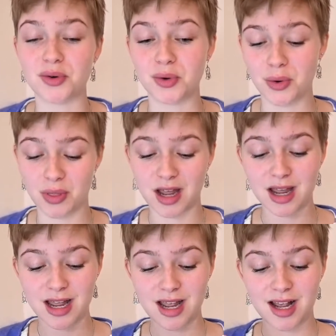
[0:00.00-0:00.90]
on
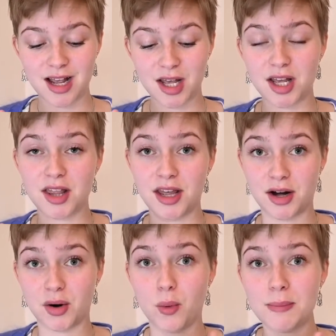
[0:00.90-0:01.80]

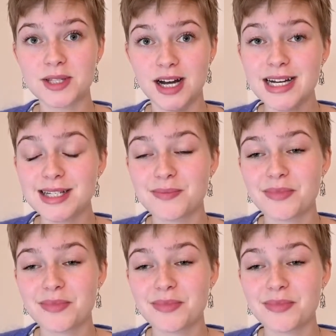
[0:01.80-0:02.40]
their website.